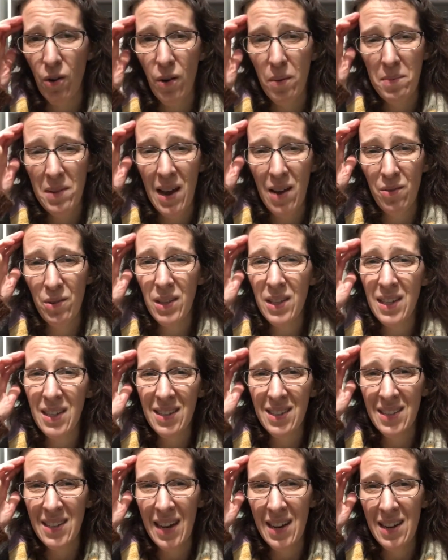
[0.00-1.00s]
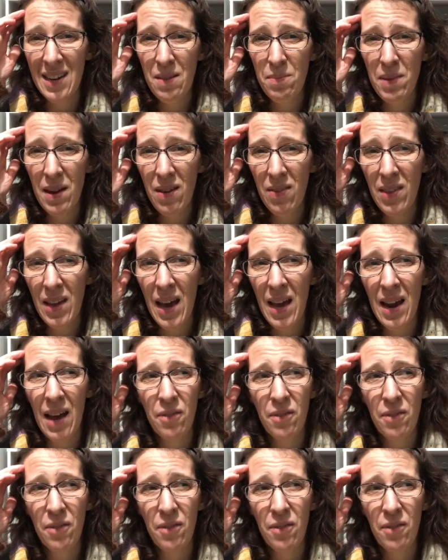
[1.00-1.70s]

I'm not really excited about that.